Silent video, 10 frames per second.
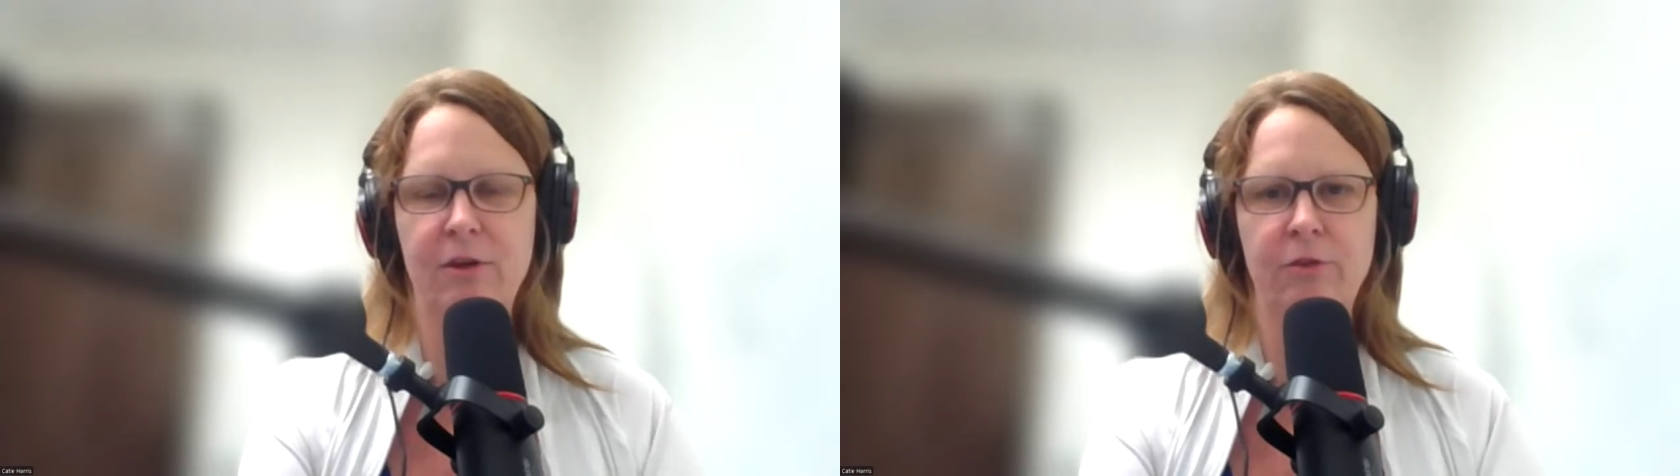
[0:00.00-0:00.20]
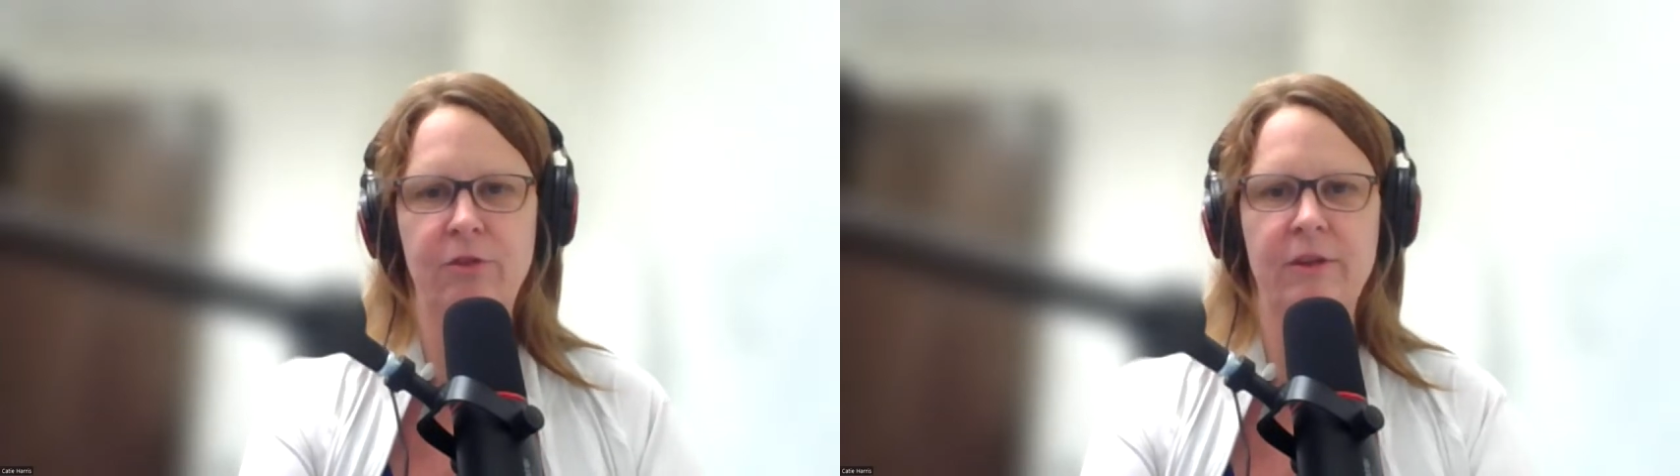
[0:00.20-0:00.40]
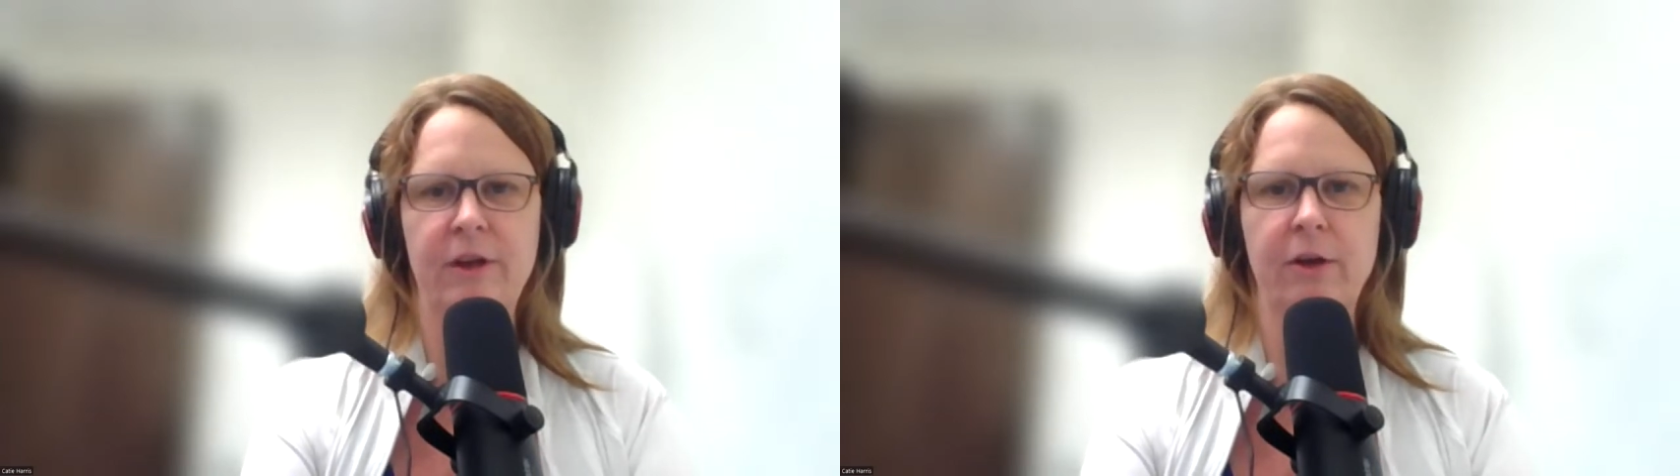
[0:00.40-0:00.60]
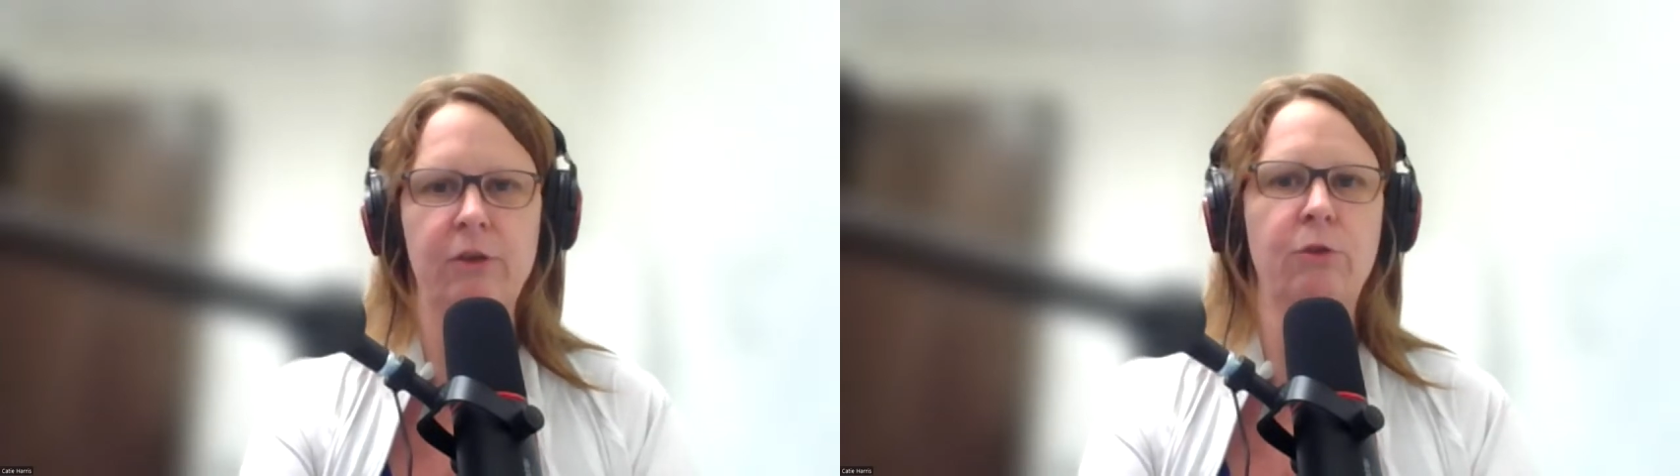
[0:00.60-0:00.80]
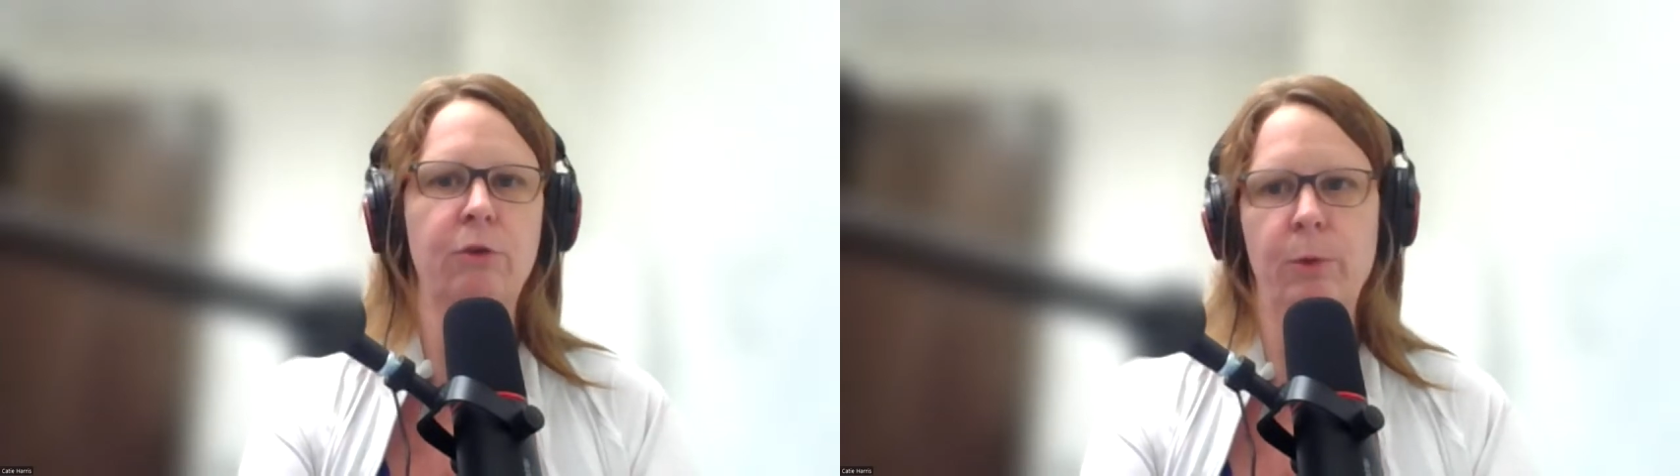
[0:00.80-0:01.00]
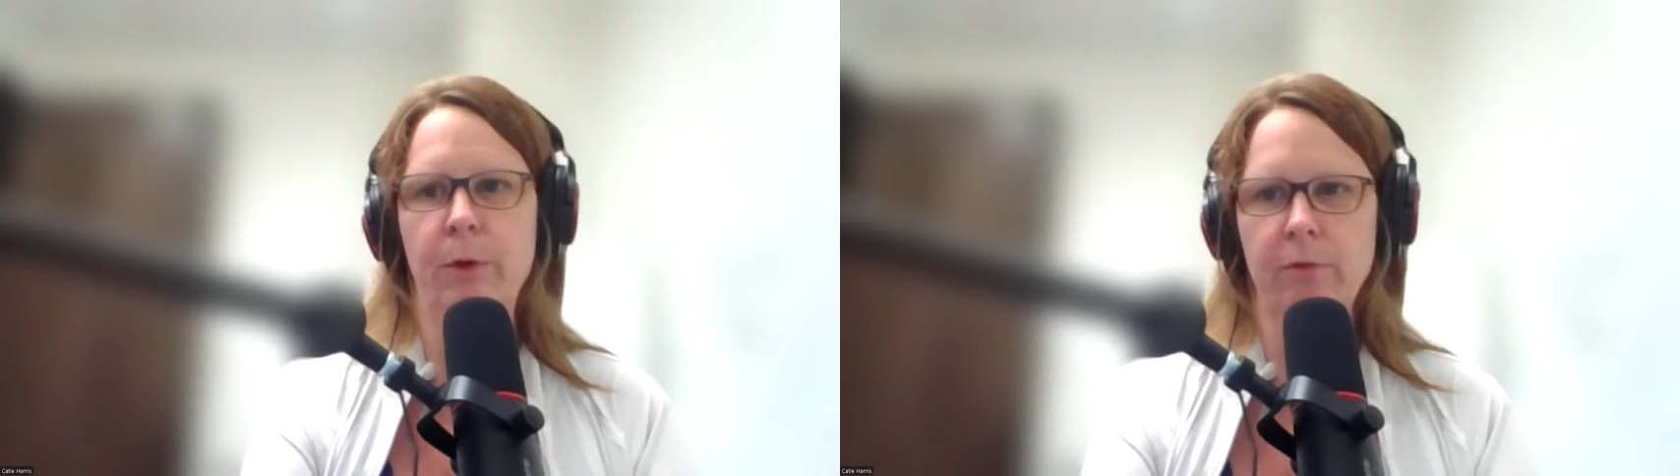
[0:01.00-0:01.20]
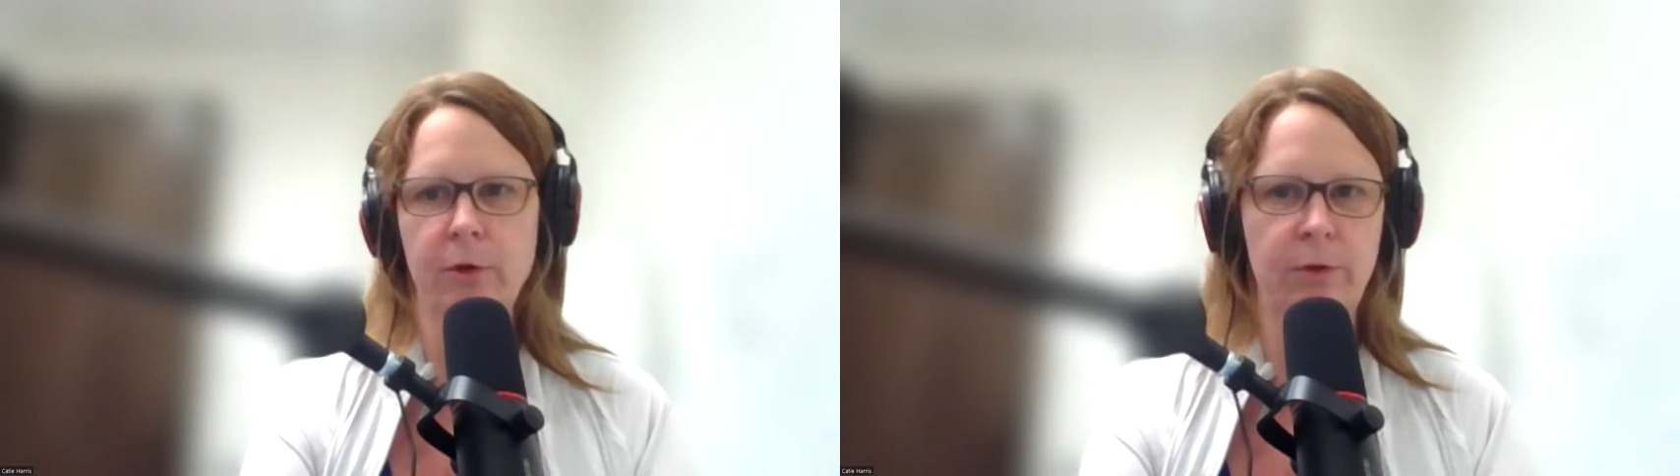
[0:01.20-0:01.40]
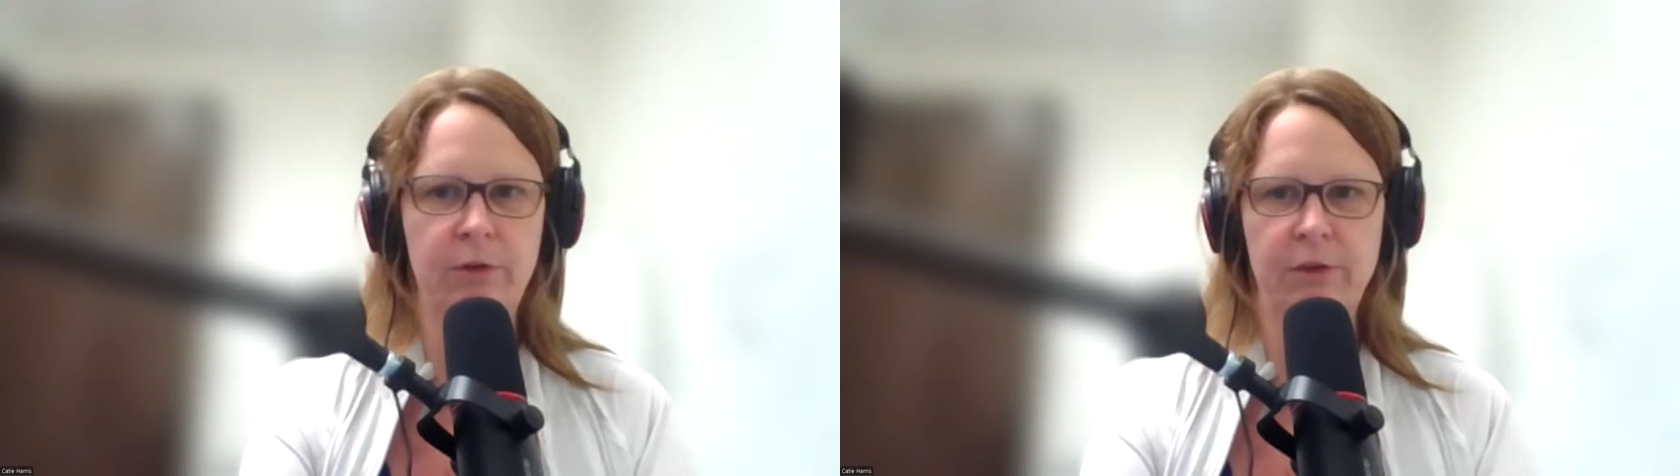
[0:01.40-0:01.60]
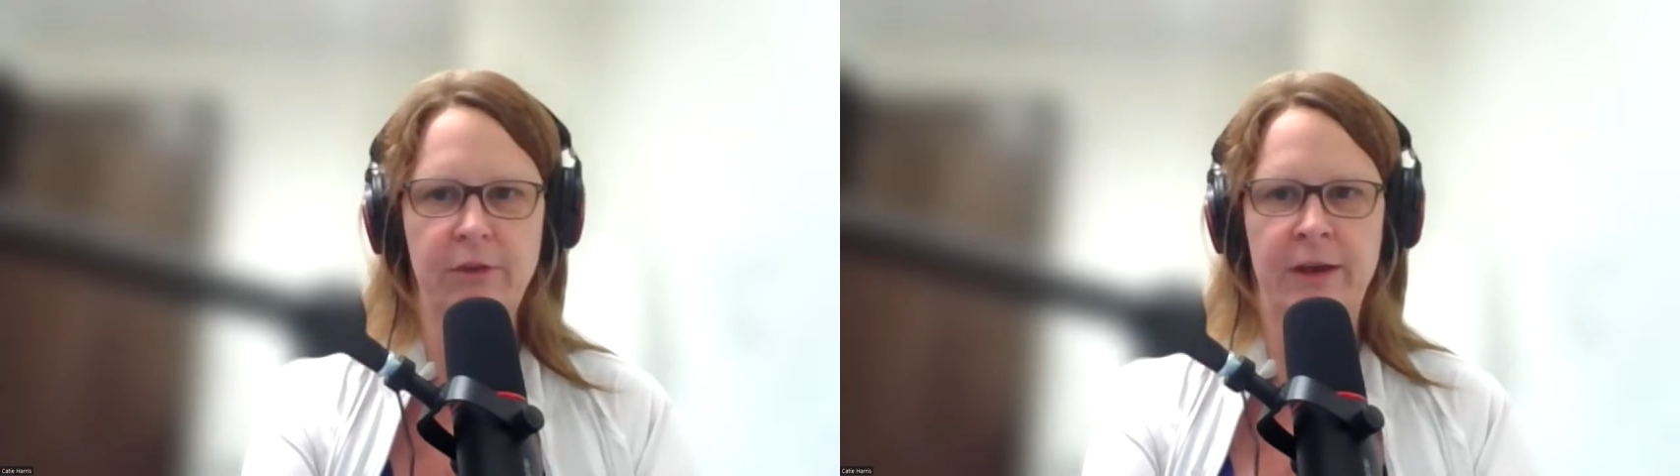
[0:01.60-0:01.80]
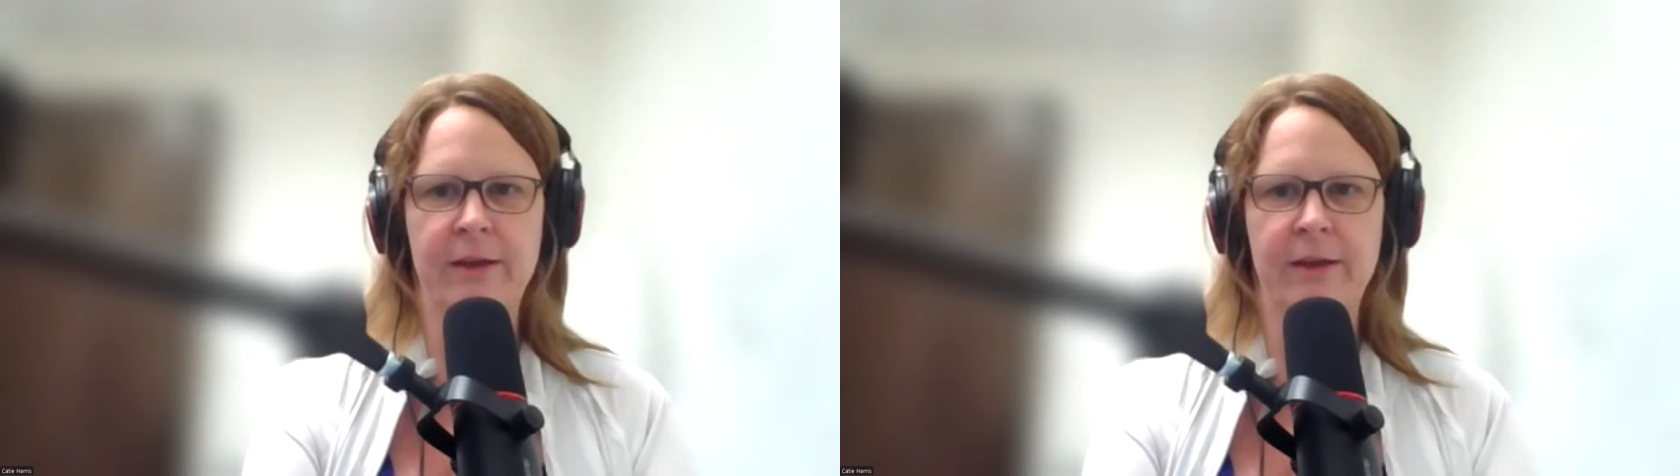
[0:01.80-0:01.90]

she's not going to screw you over, which is